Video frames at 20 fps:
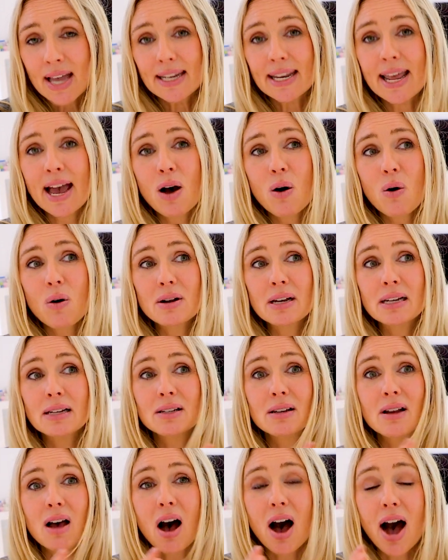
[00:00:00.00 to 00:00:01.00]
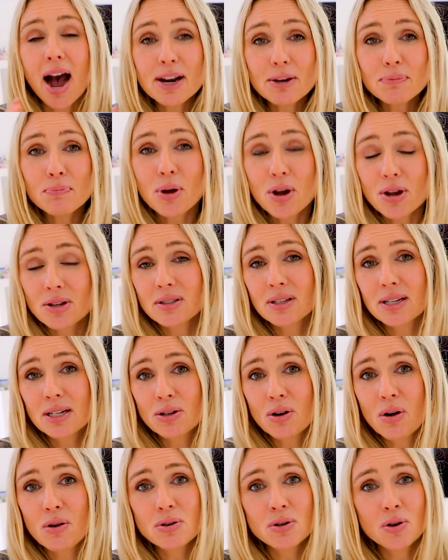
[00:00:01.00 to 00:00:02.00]
Now, I personally
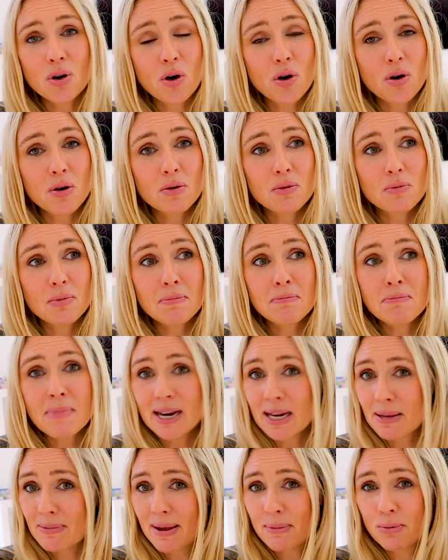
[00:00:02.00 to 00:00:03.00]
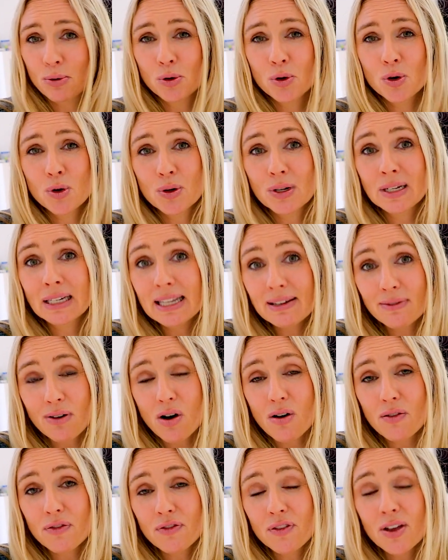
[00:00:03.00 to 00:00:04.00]
don't know many people who could live
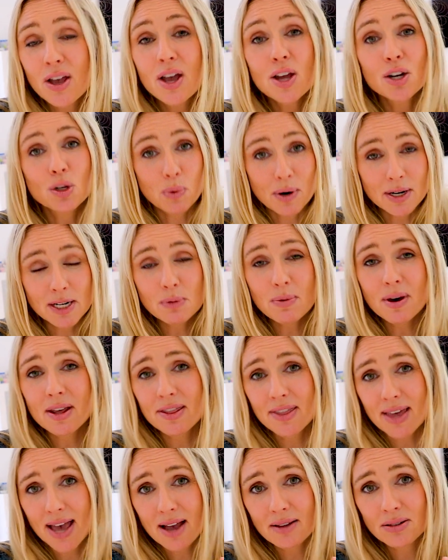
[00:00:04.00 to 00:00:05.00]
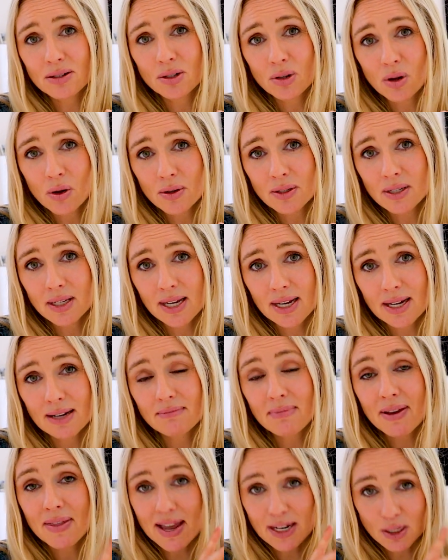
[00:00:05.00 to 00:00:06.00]
off $21,000 a
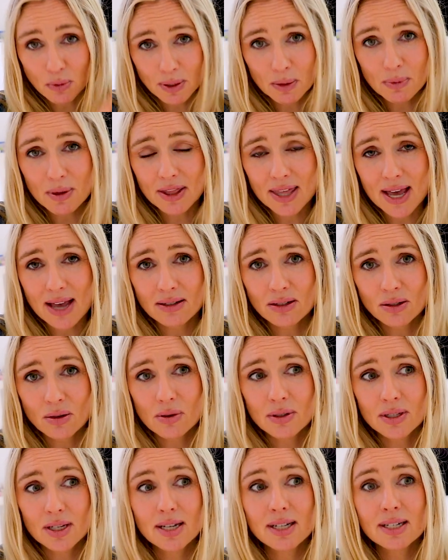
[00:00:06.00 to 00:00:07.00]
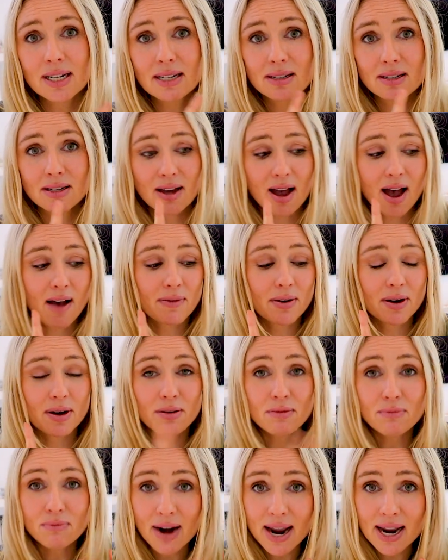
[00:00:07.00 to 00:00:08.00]
year. And that $21,000 a year needs to
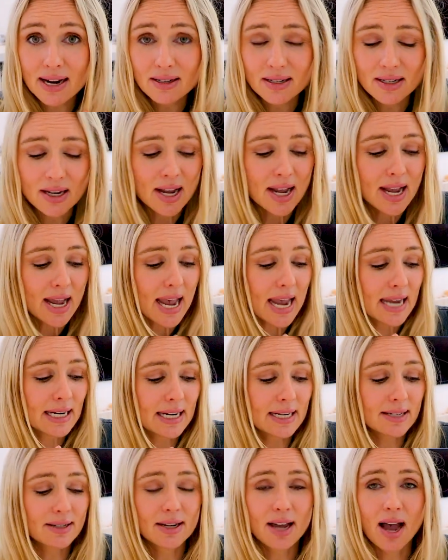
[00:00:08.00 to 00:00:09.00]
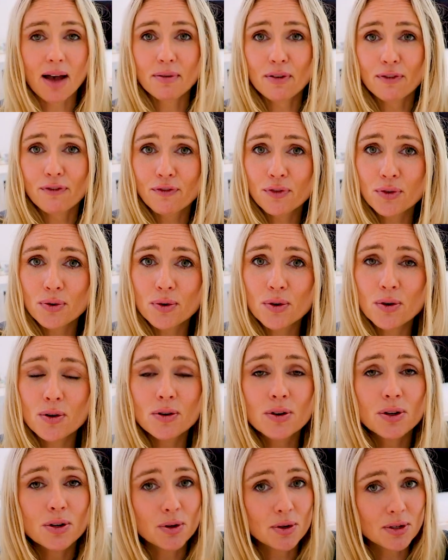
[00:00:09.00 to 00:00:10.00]
cover rent, it needs to cover
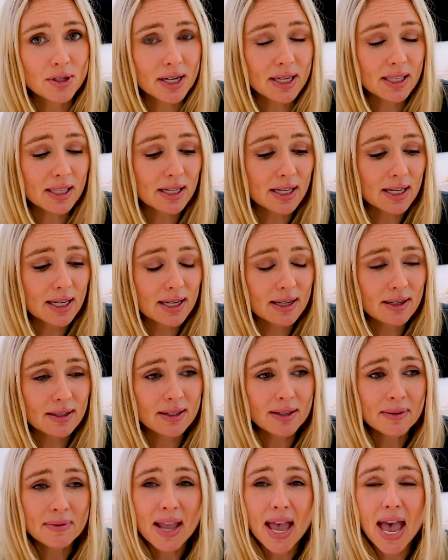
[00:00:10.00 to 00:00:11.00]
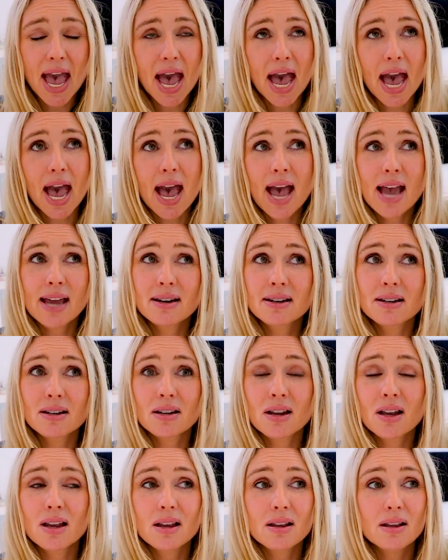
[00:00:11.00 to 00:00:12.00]
food, utilities, and
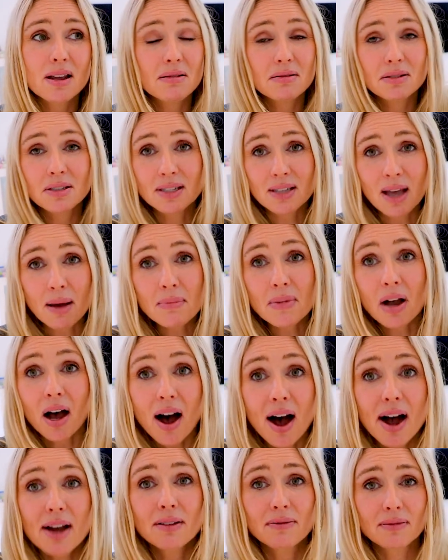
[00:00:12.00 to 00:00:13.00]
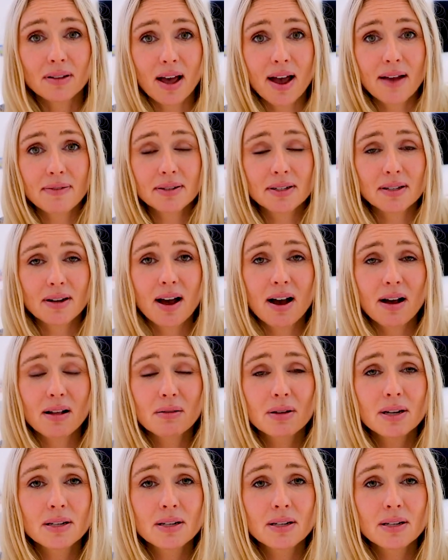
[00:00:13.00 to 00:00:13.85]
some kind of lifestyle.